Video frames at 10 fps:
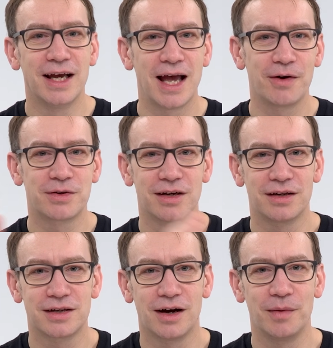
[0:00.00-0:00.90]
how to
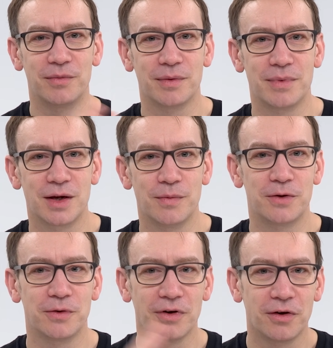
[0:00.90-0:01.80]
time something
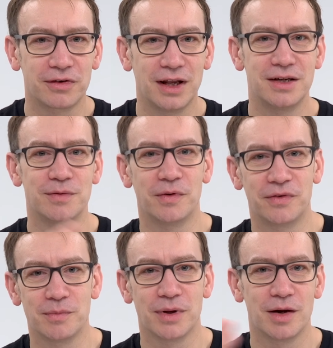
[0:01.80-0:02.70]
which was oscillating with
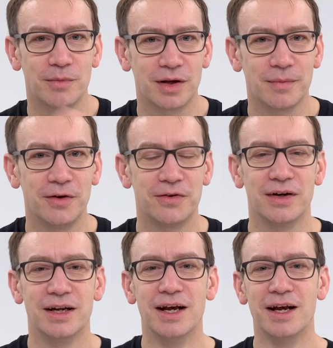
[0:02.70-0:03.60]
simple harmonic
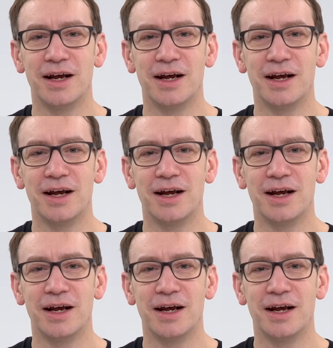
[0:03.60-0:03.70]
motion.